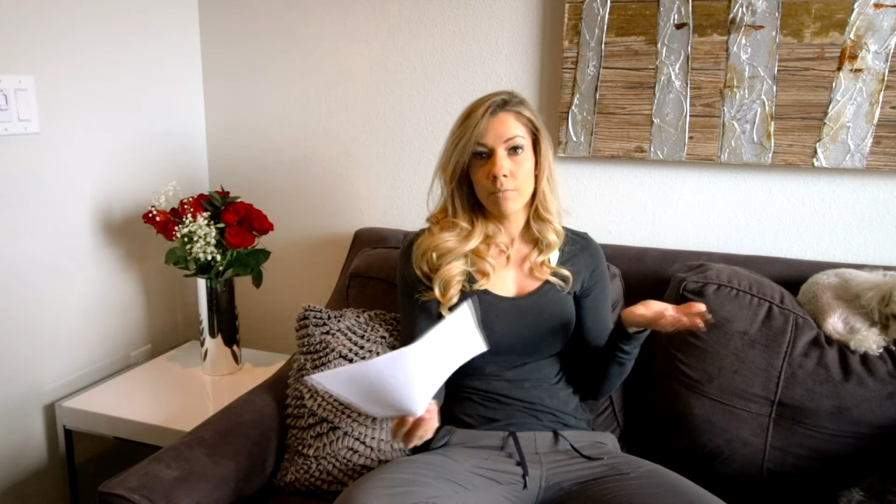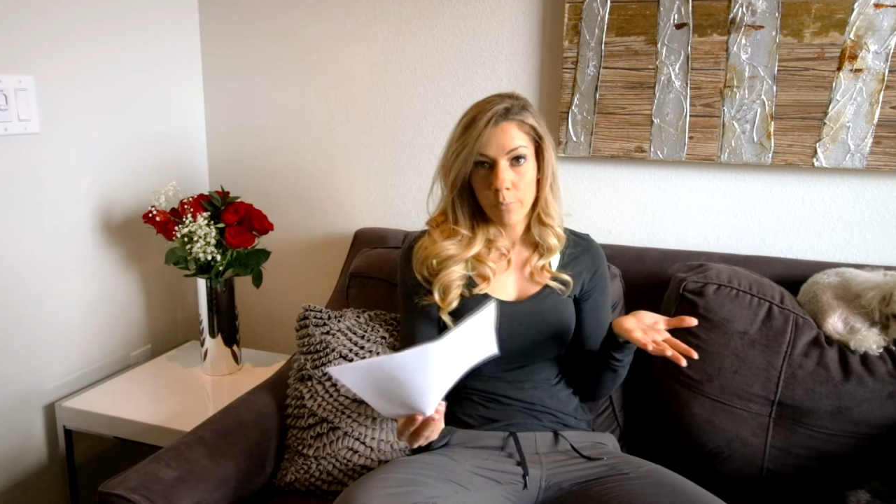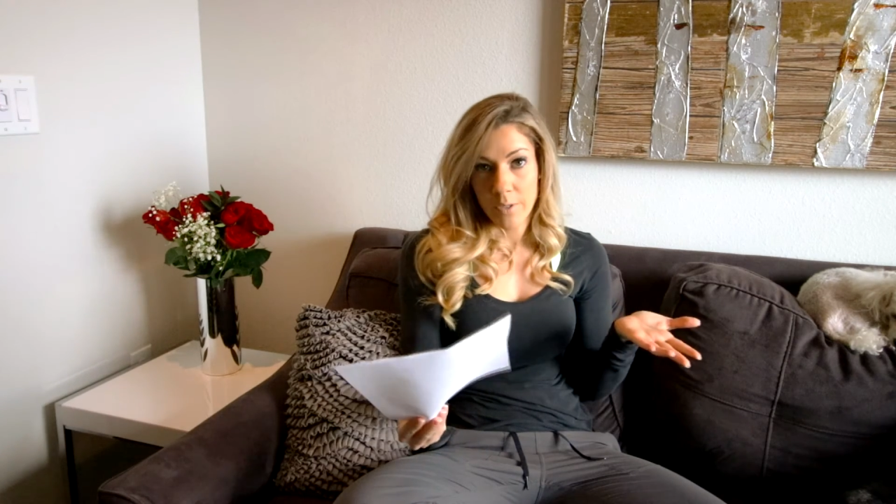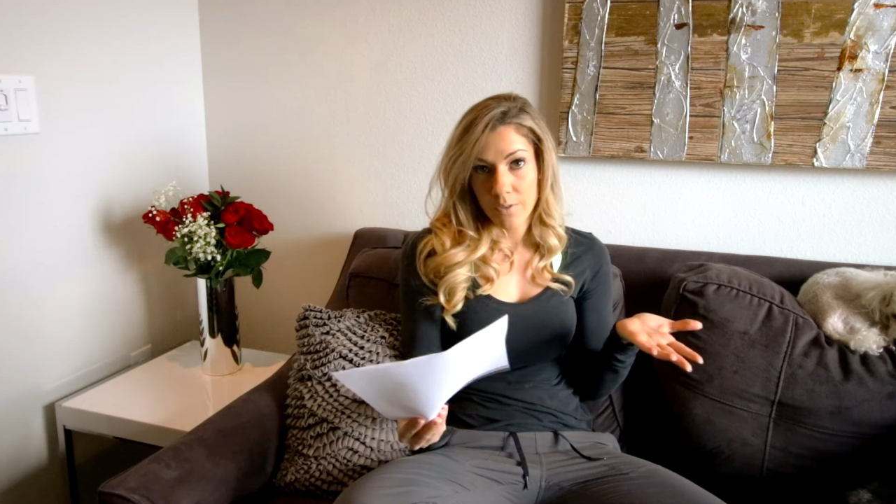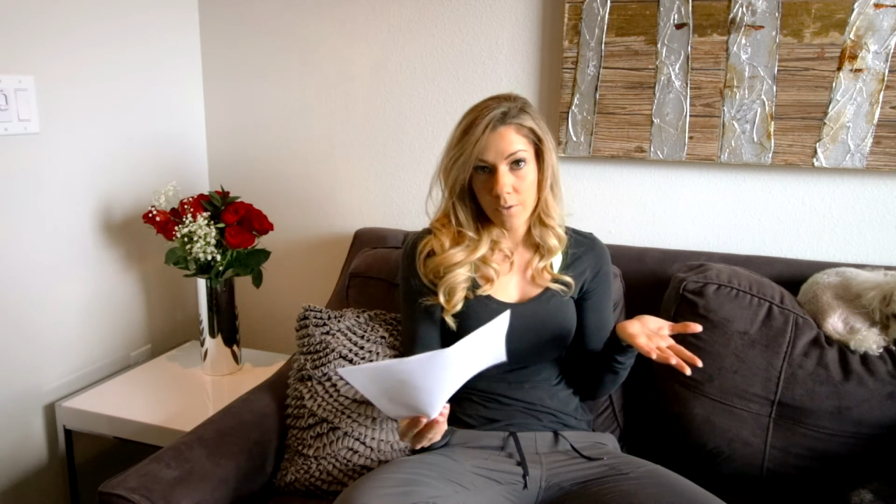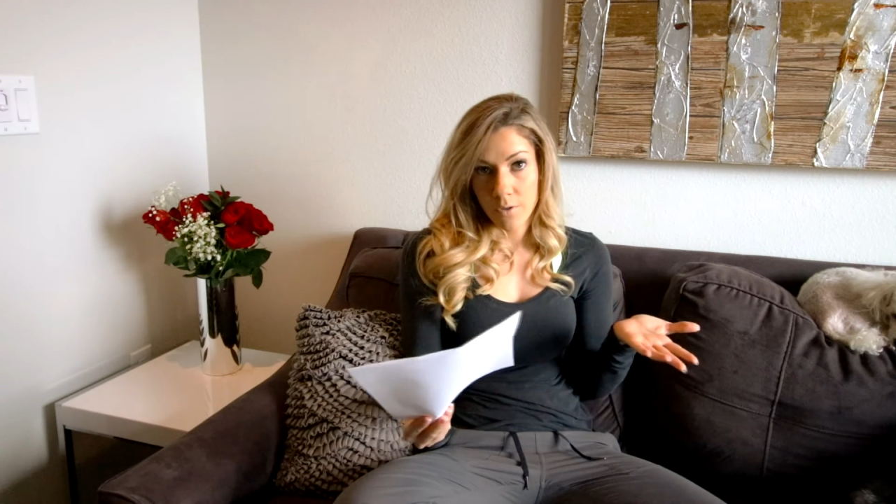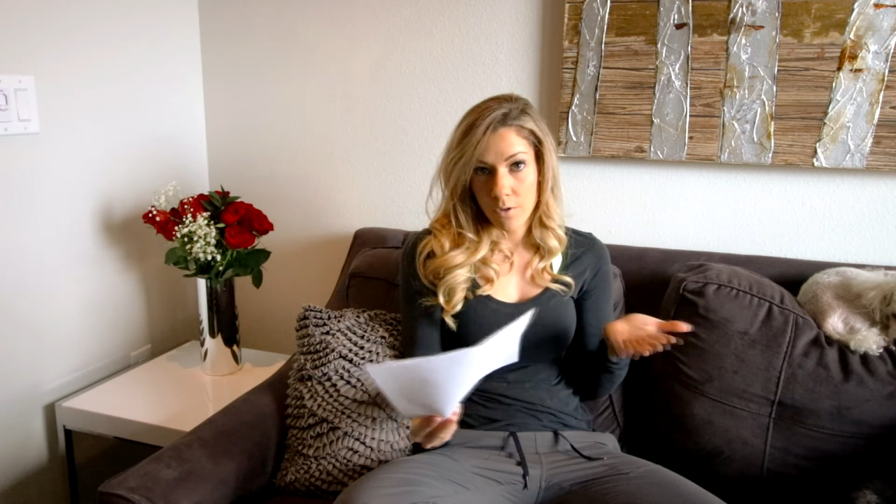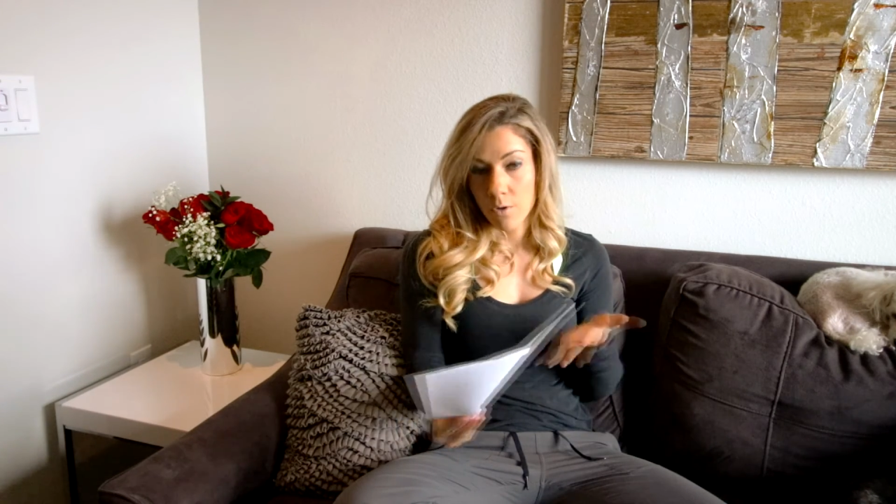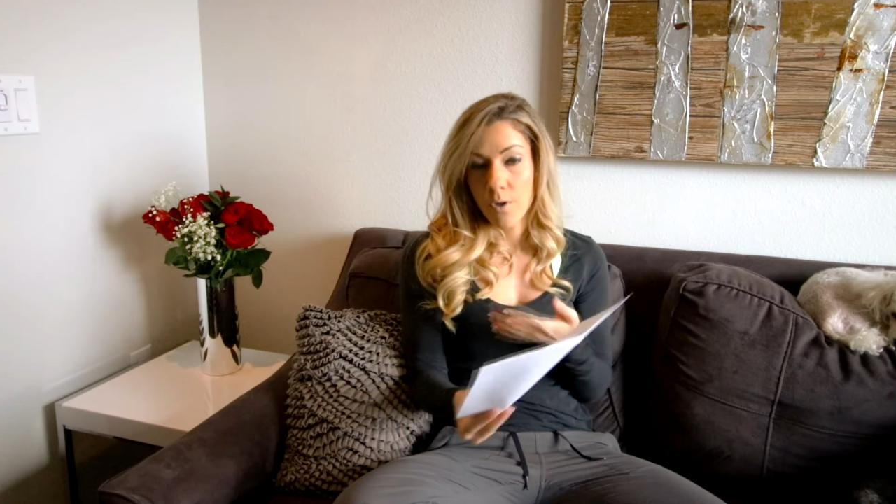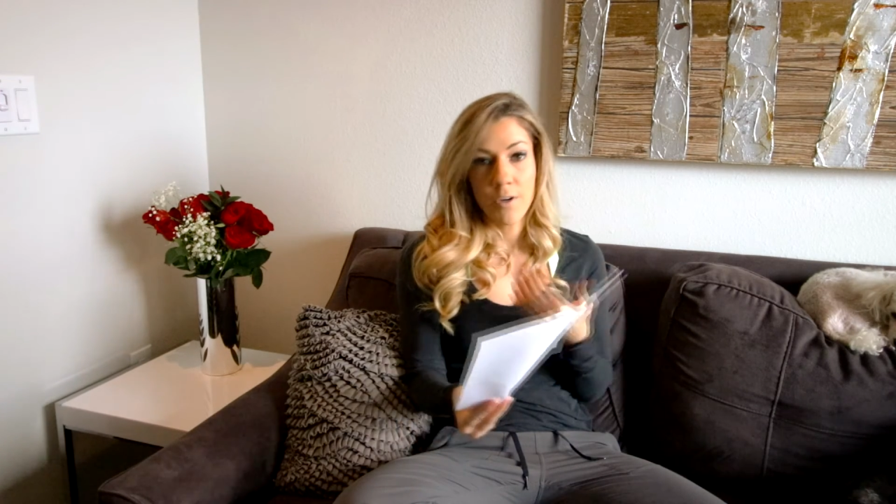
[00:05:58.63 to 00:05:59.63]
based on who
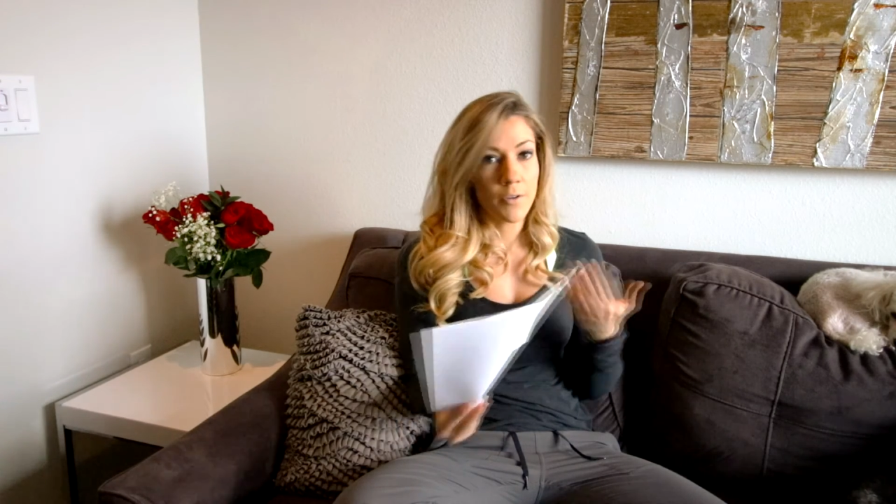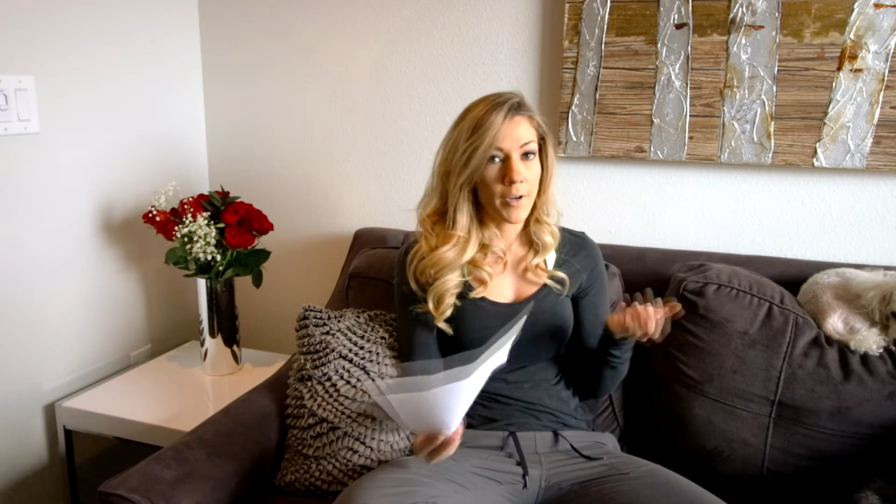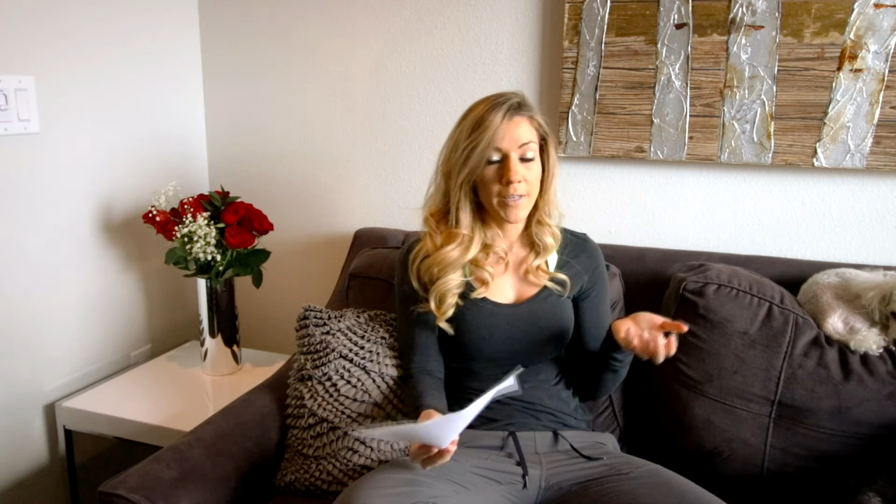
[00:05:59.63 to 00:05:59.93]
you are and your